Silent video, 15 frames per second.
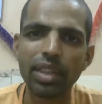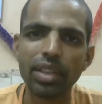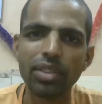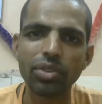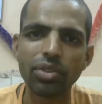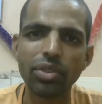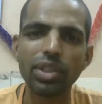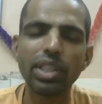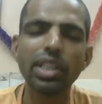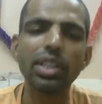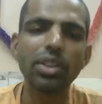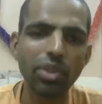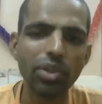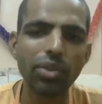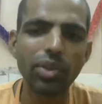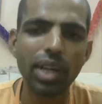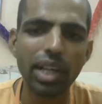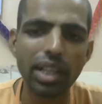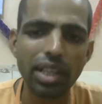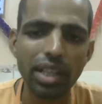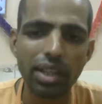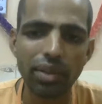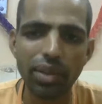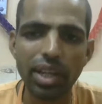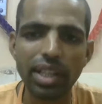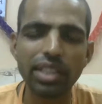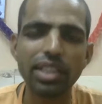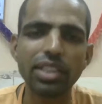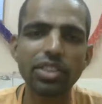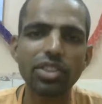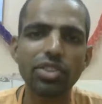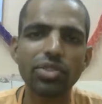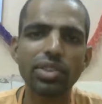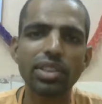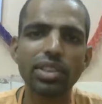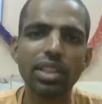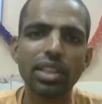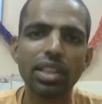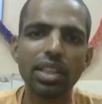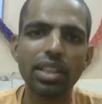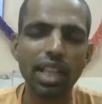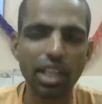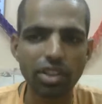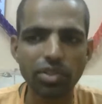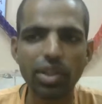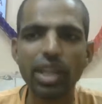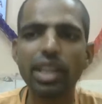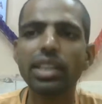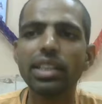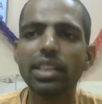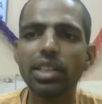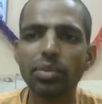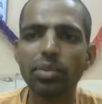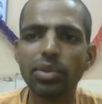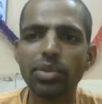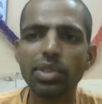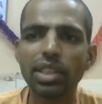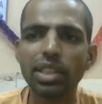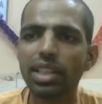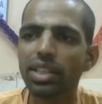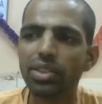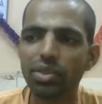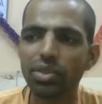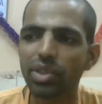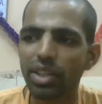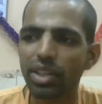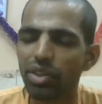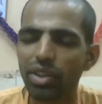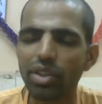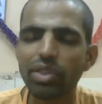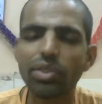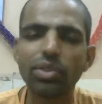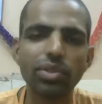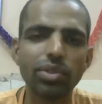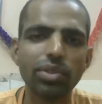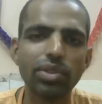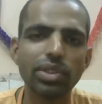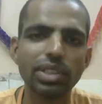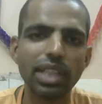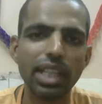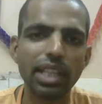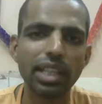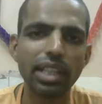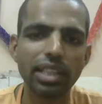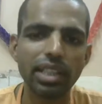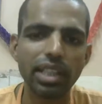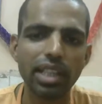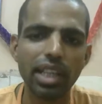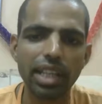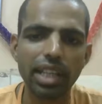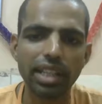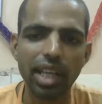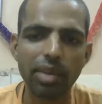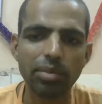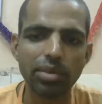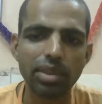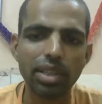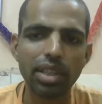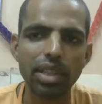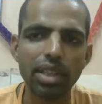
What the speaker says: So he know what is his situation. That's why he is refusing that you cannot do chanting 3 lakh times.